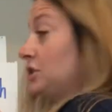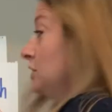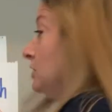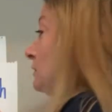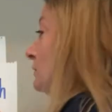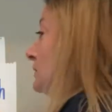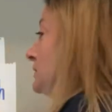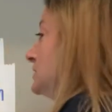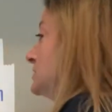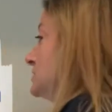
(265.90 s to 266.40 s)

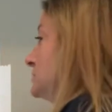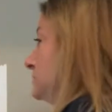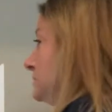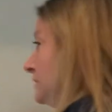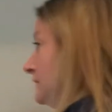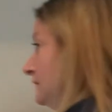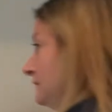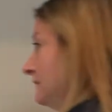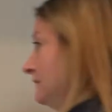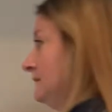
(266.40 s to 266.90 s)
going to
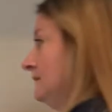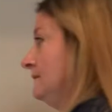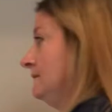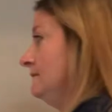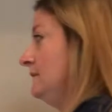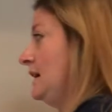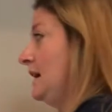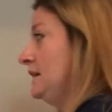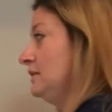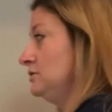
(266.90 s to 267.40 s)
give
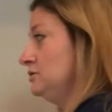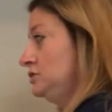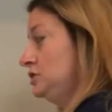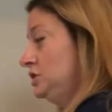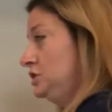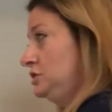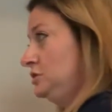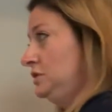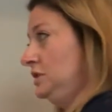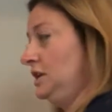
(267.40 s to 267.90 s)
energy
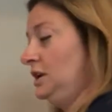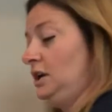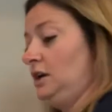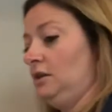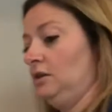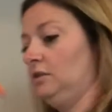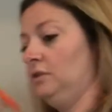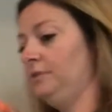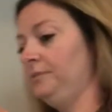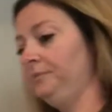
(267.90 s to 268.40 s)
to the
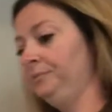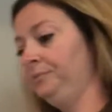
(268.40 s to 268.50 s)
eagle.